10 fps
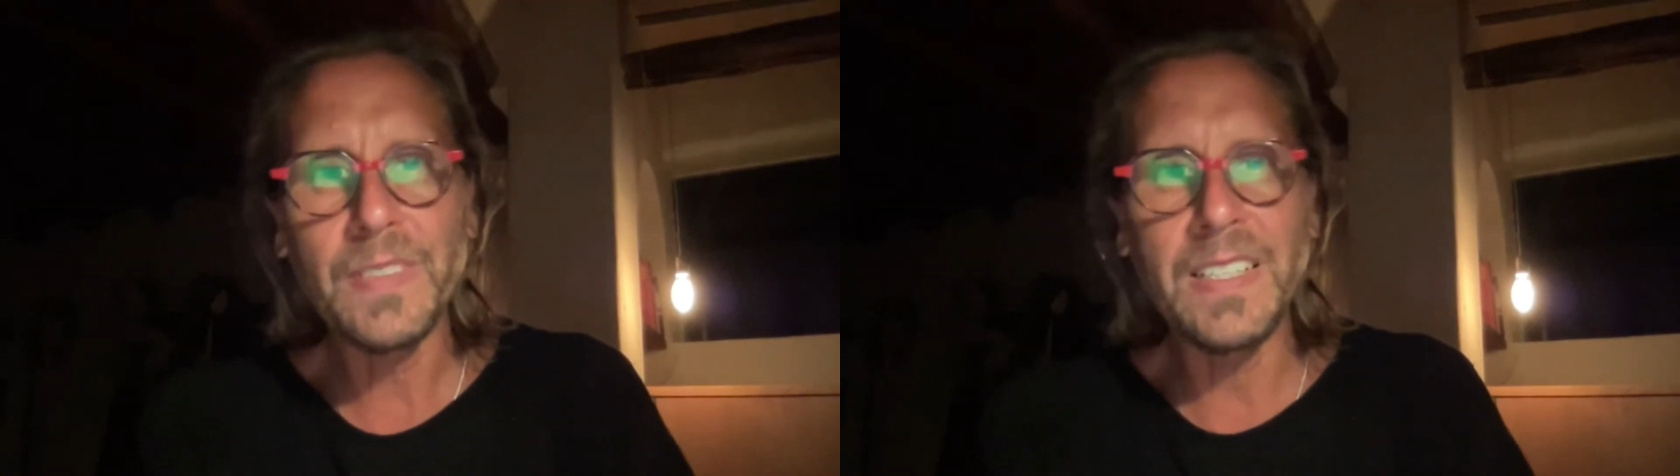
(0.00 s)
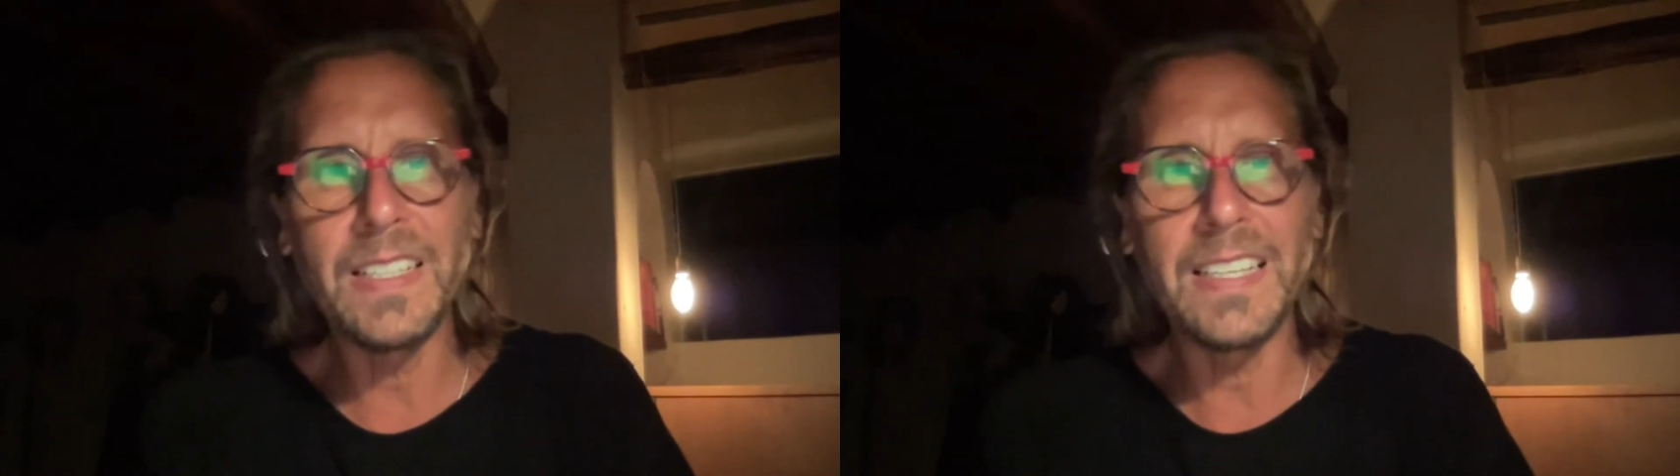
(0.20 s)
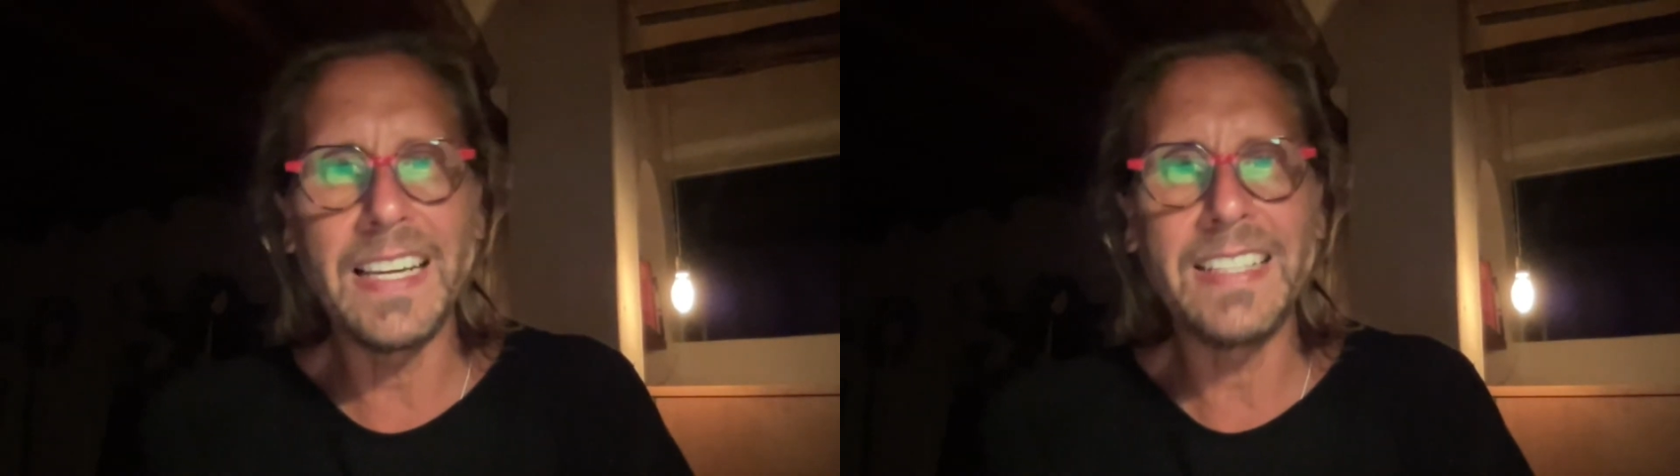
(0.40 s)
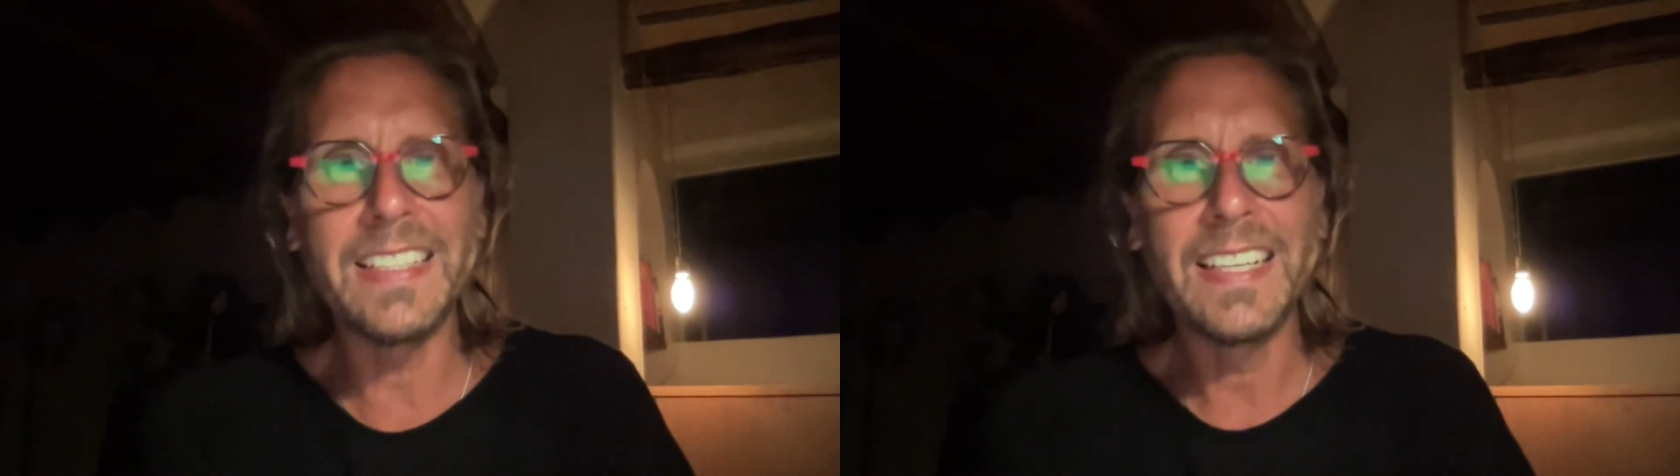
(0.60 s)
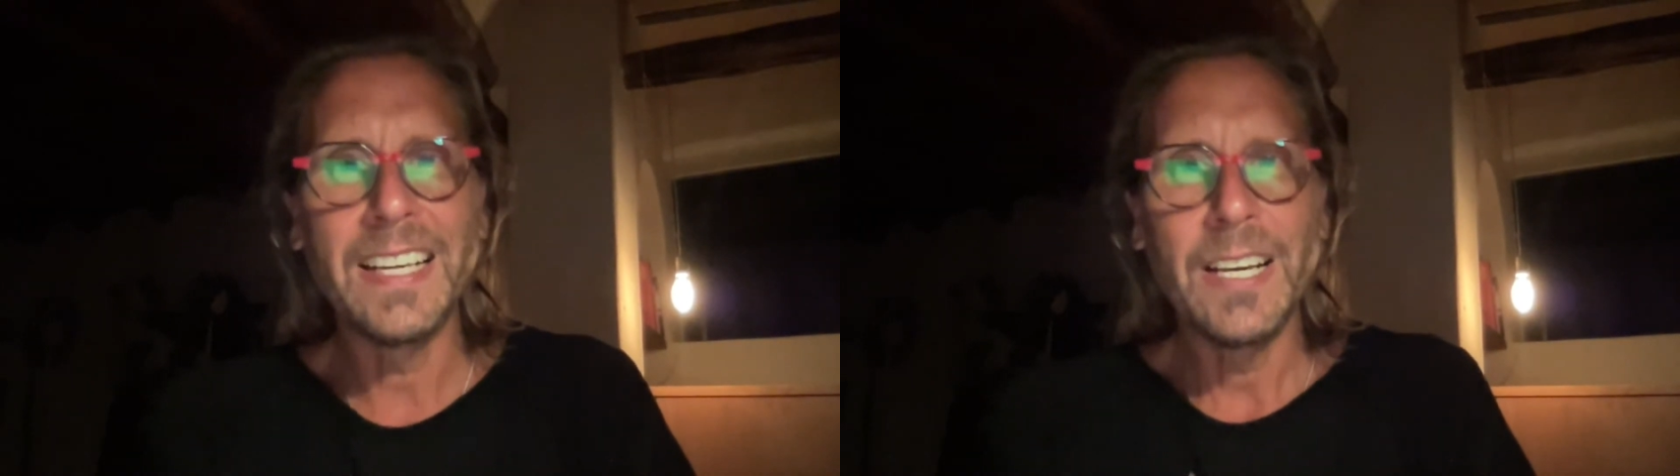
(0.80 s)
And
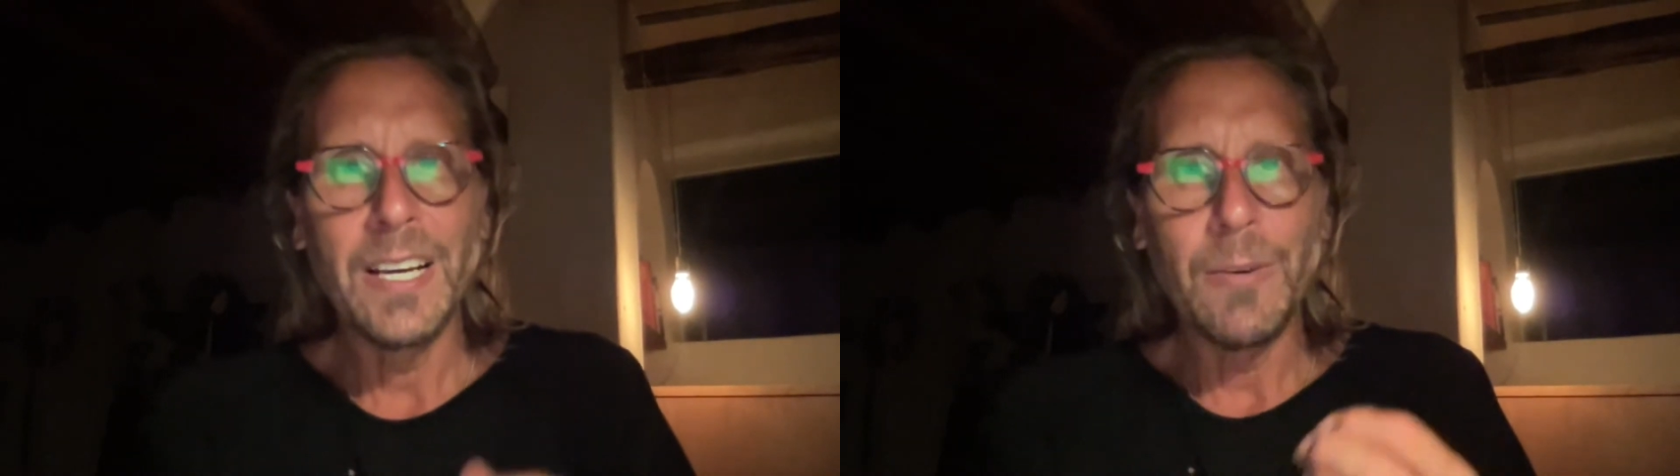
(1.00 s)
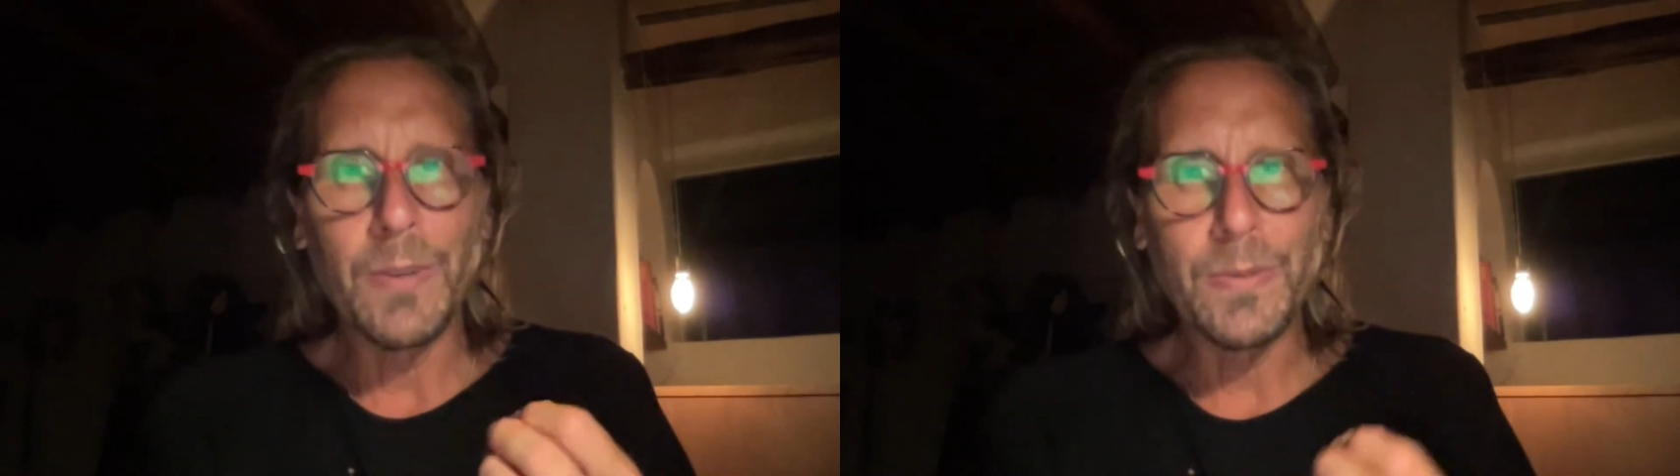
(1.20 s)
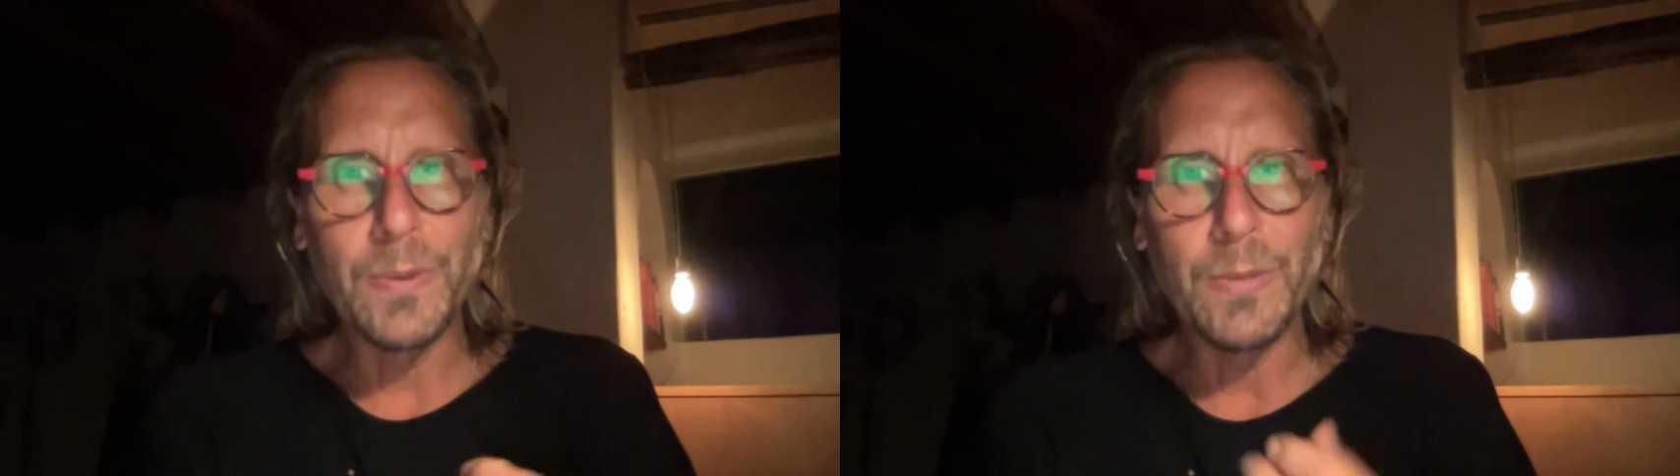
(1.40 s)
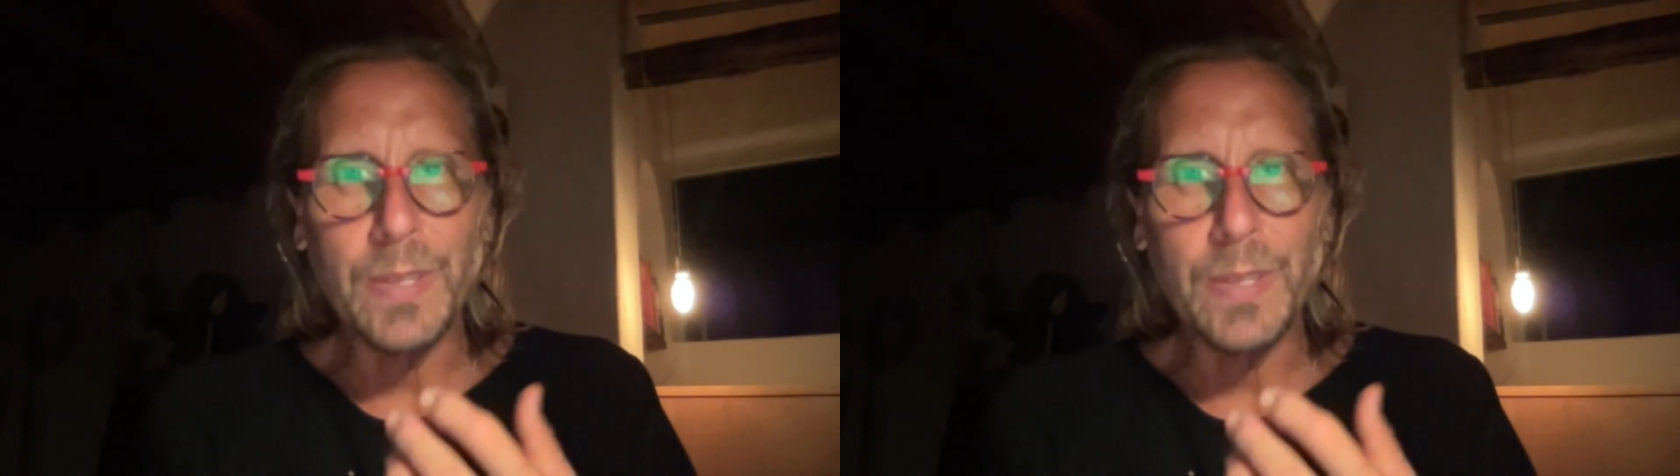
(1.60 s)
what's more,